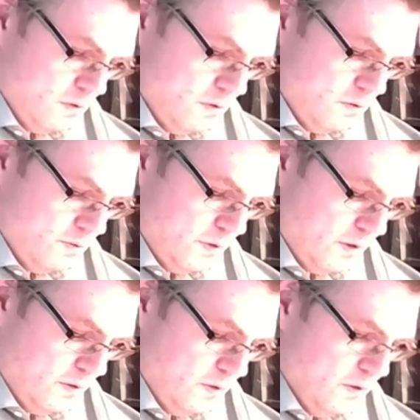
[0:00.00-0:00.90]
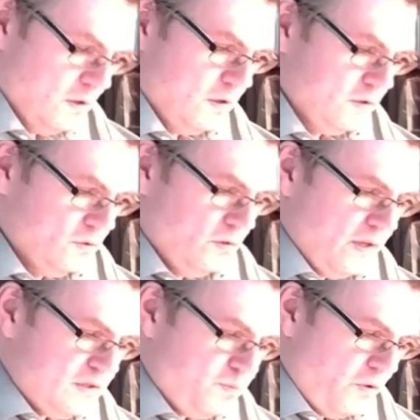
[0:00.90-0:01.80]
go down. So
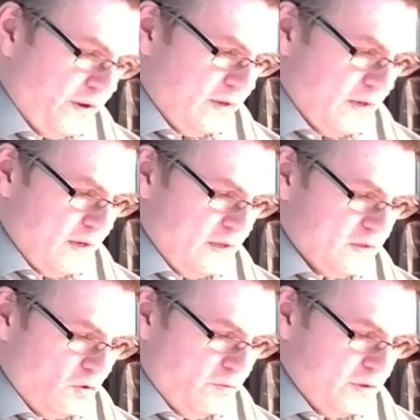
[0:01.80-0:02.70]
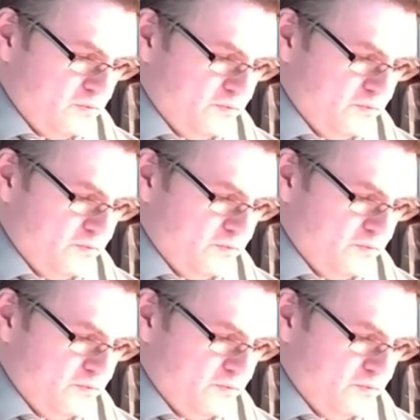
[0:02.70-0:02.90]
this point is always